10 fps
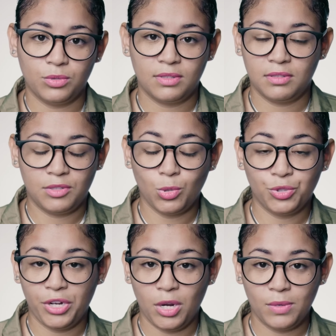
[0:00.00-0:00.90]
Sole
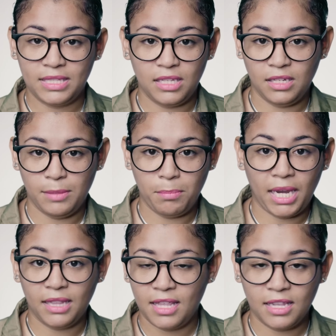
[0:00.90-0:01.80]
trader was the
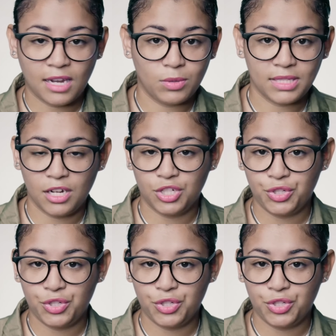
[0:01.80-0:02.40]
main thing that was kind of